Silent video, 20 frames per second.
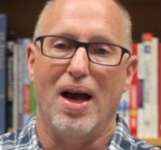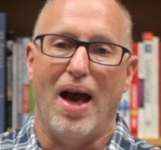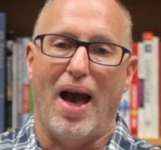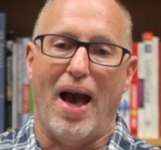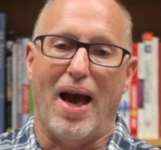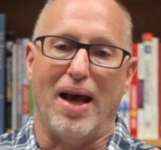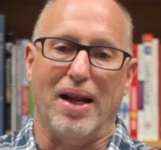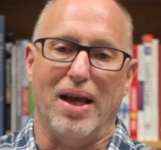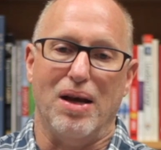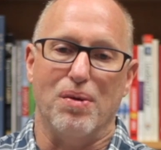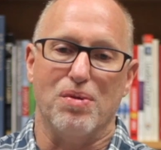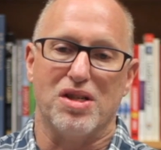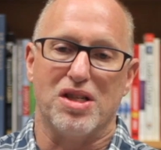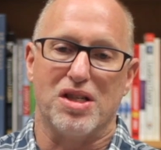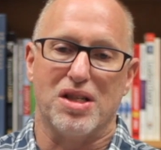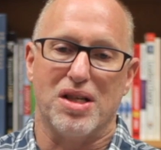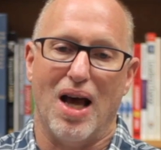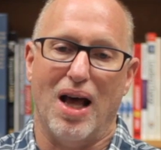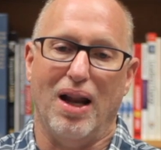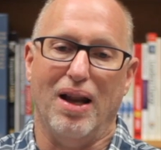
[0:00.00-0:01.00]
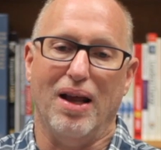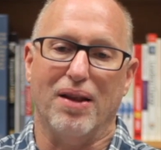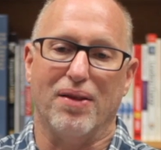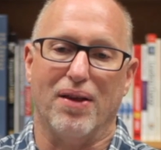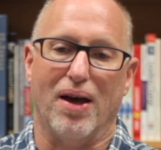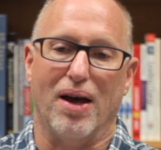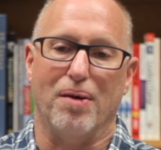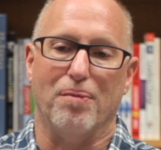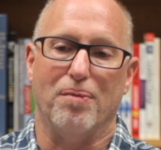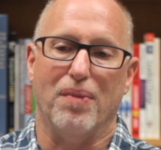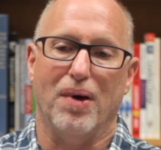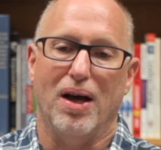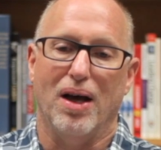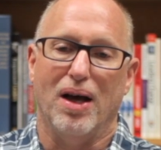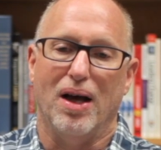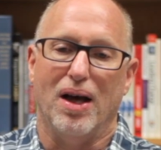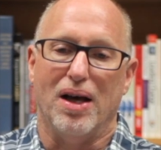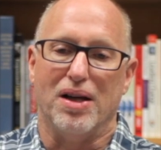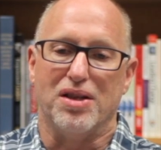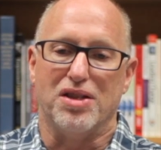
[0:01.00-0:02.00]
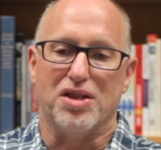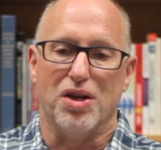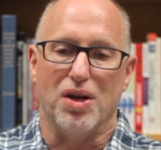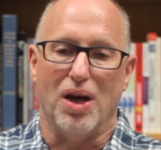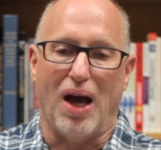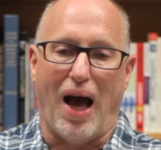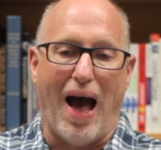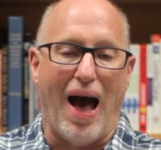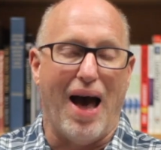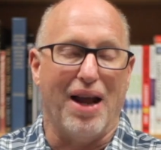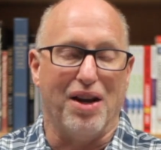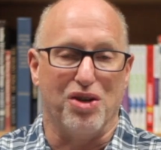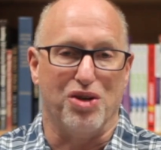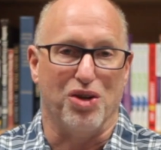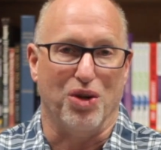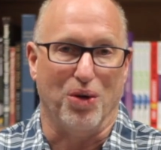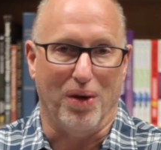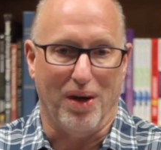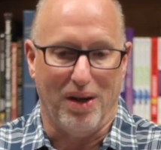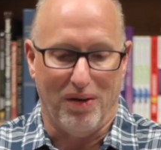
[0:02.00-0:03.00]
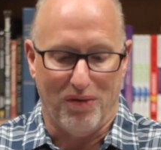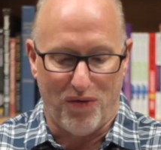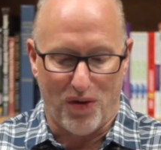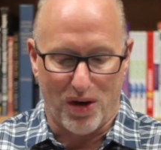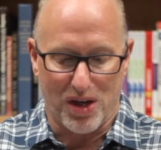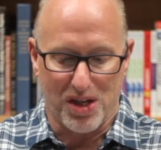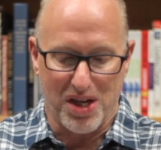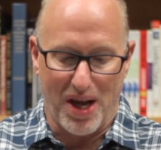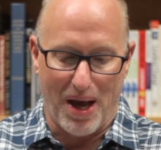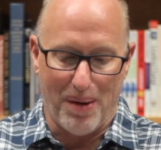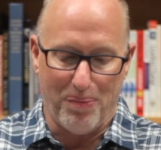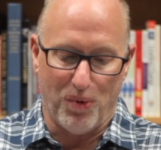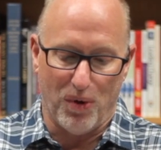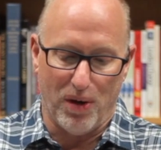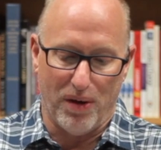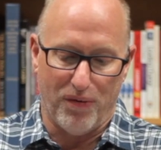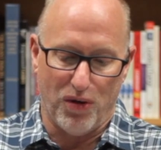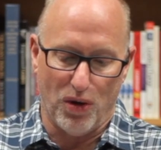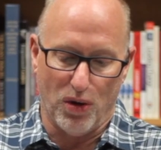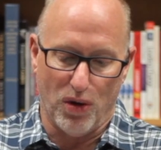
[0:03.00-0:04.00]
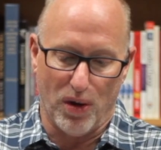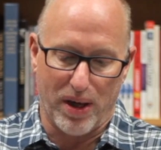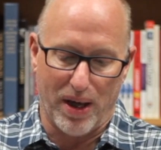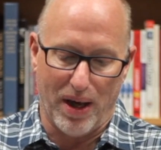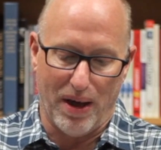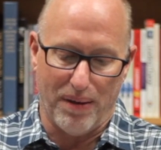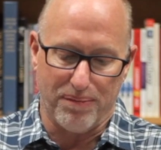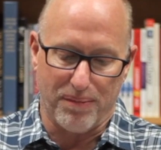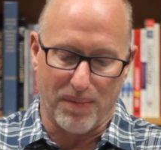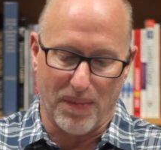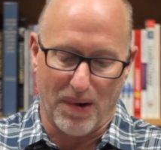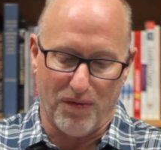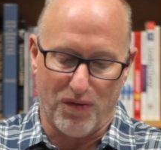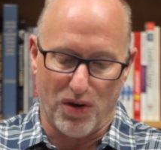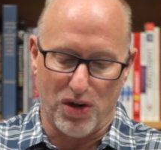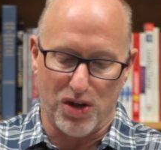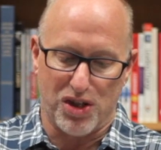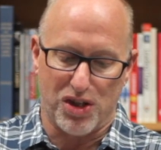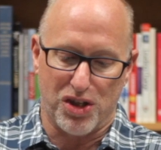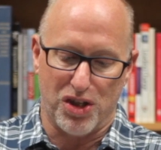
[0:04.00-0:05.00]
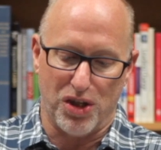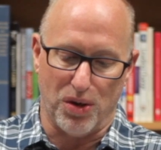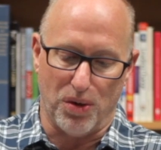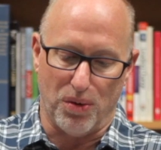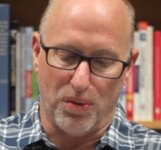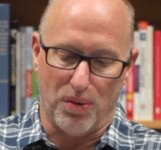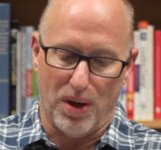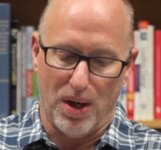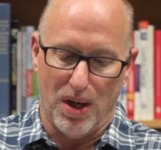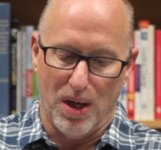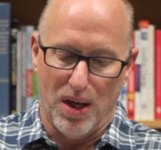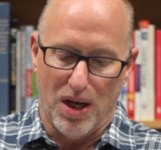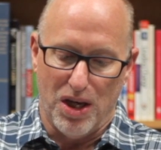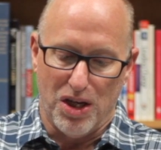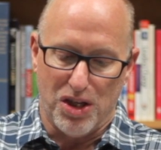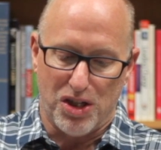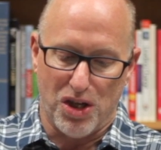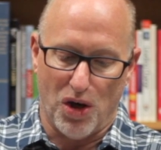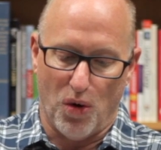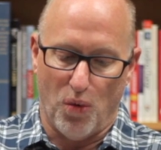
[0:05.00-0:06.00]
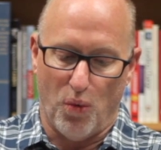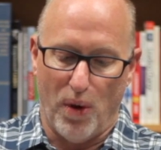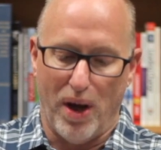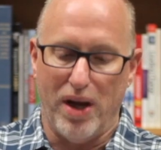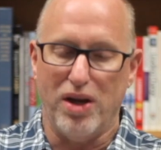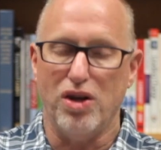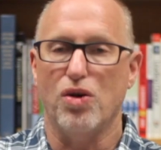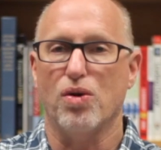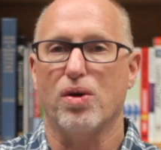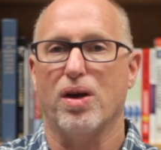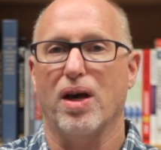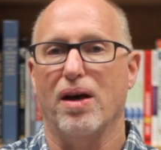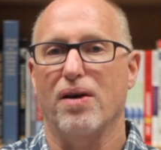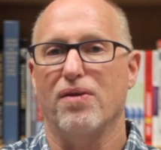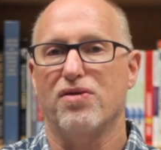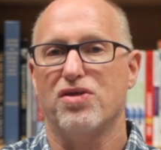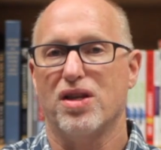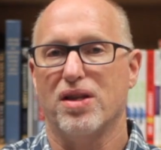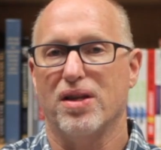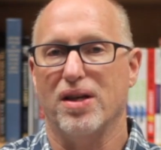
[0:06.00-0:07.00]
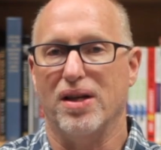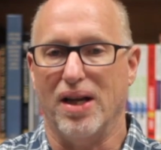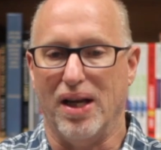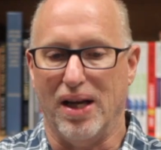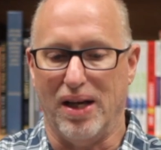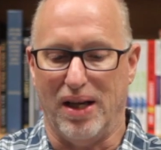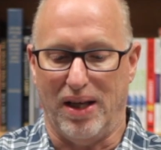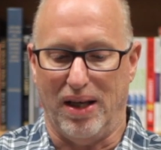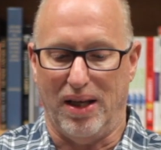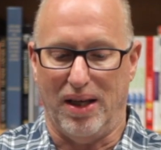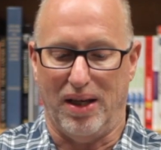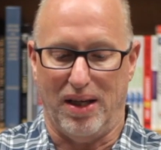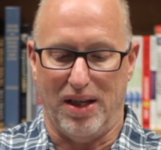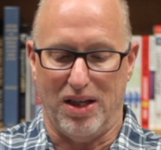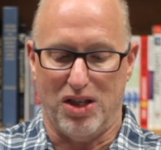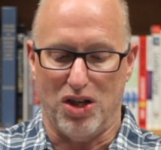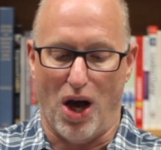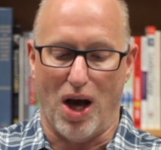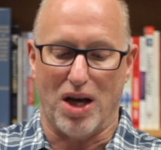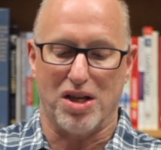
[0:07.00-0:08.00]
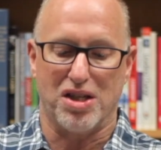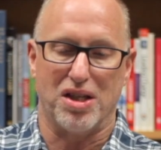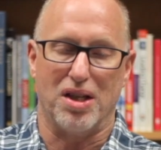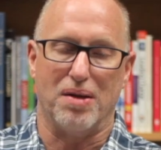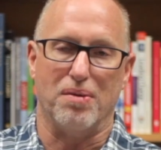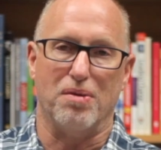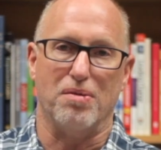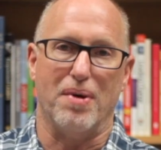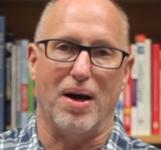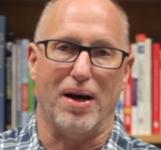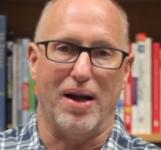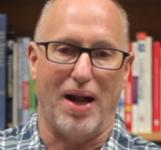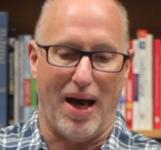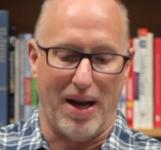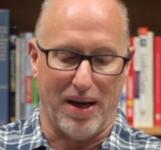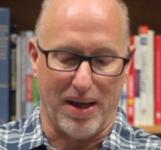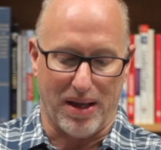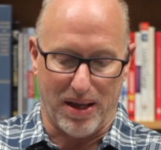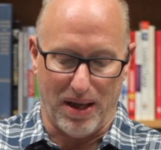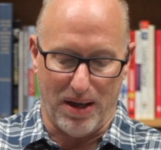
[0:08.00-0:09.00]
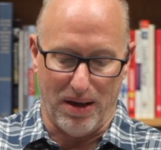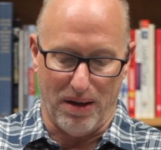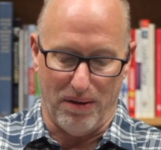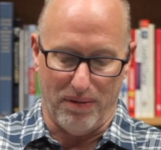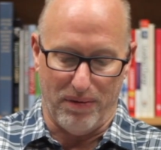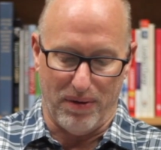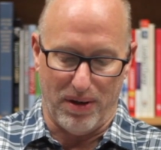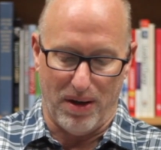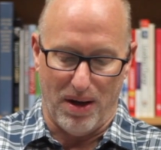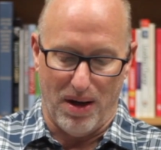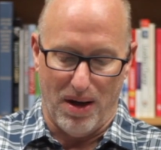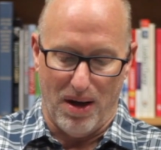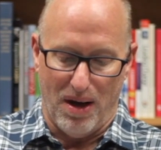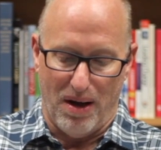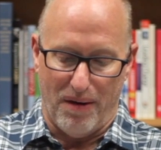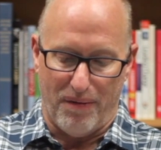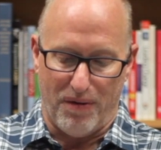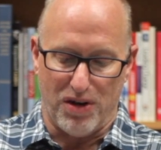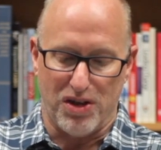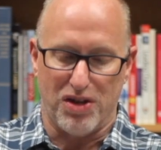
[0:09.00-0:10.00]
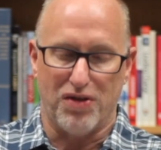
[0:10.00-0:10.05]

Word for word: and he was telling them to, how to do it. For example, if you look at verse 2, so when you give to the needy, and he talks to them about how to give. And verse